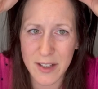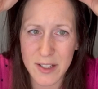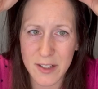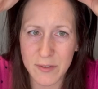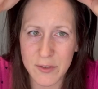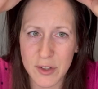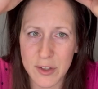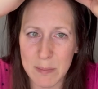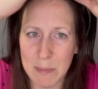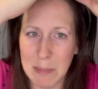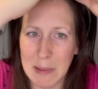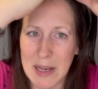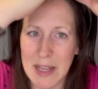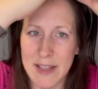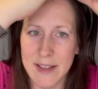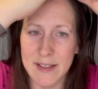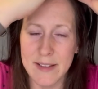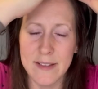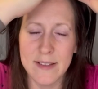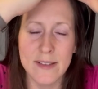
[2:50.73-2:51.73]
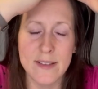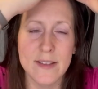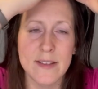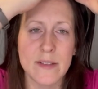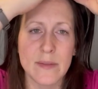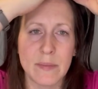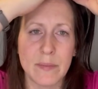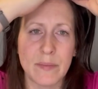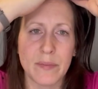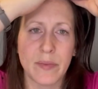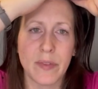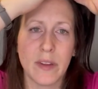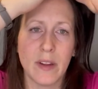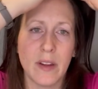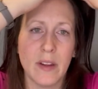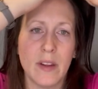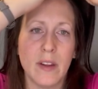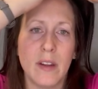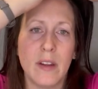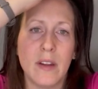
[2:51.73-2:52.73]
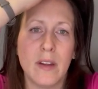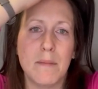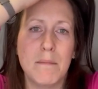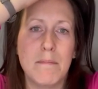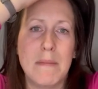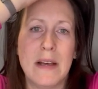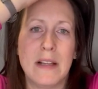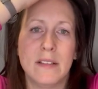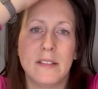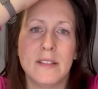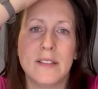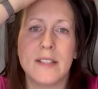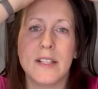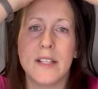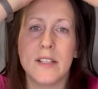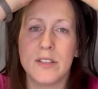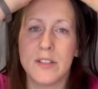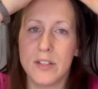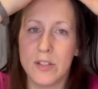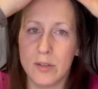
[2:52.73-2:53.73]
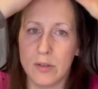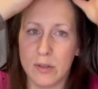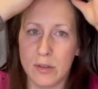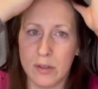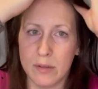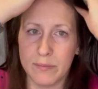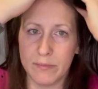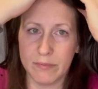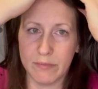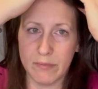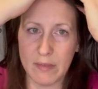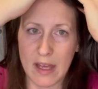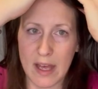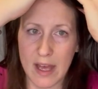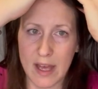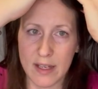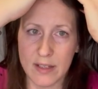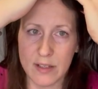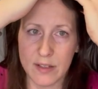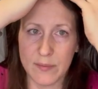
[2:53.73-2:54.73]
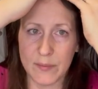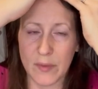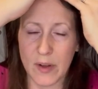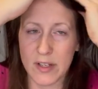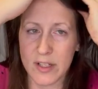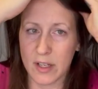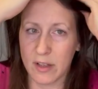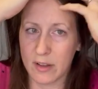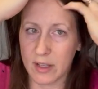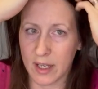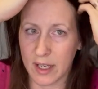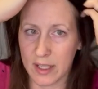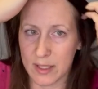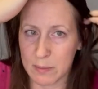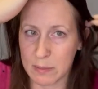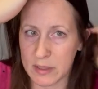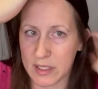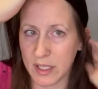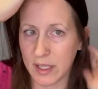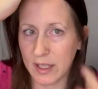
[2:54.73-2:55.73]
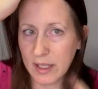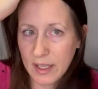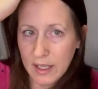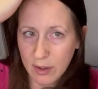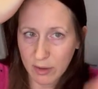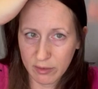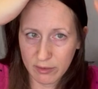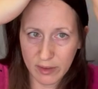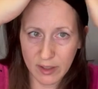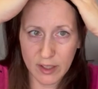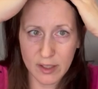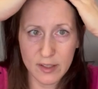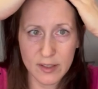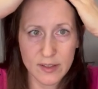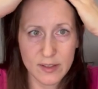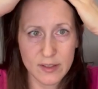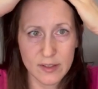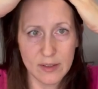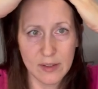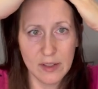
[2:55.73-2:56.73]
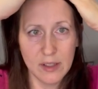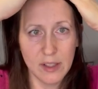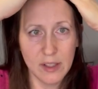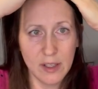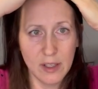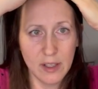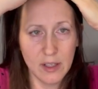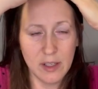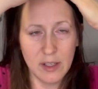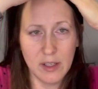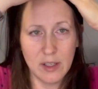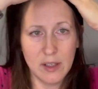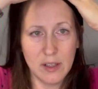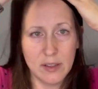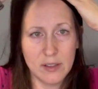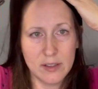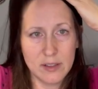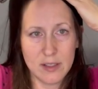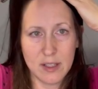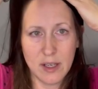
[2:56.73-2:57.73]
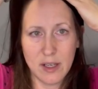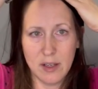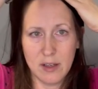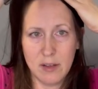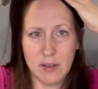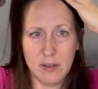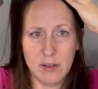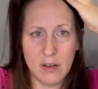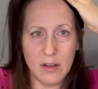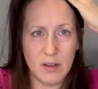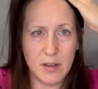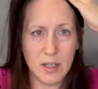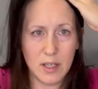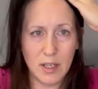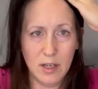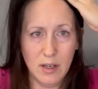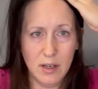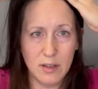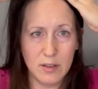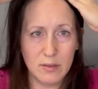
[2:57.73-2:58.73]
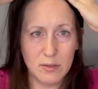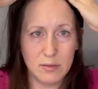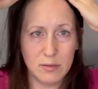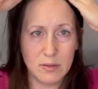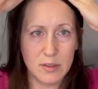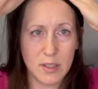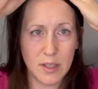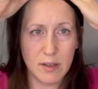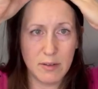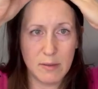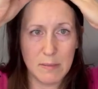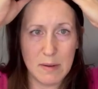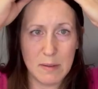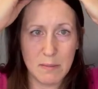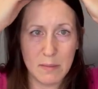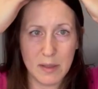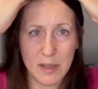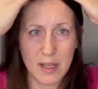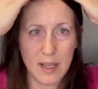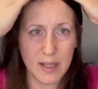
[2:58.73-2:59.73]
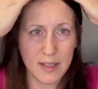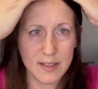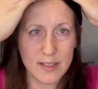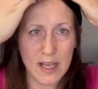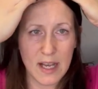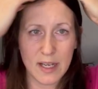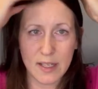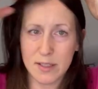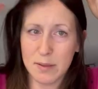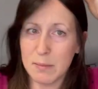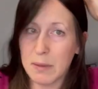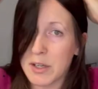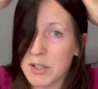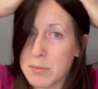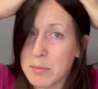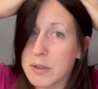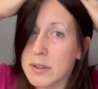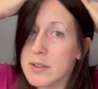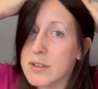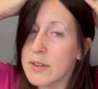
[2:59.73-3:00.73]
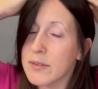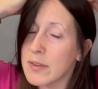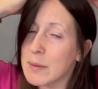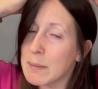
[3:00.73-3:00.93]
of just melds into your head. I don't think it's particularly obvious. So I can't also remember the exact measurements of the